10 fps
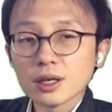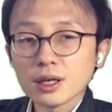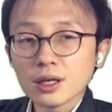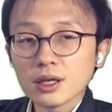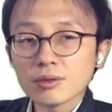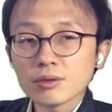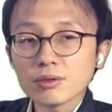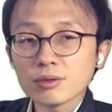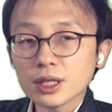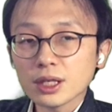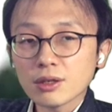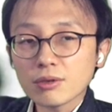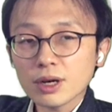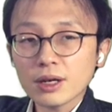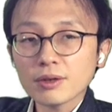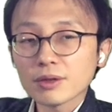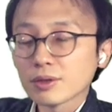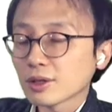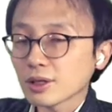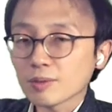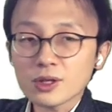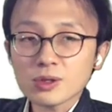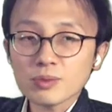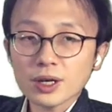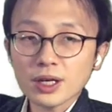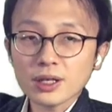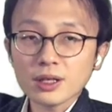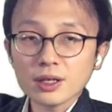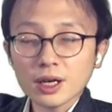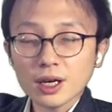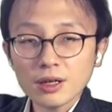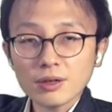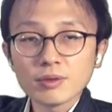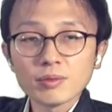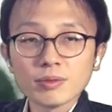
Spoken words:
2 to the qn multiply n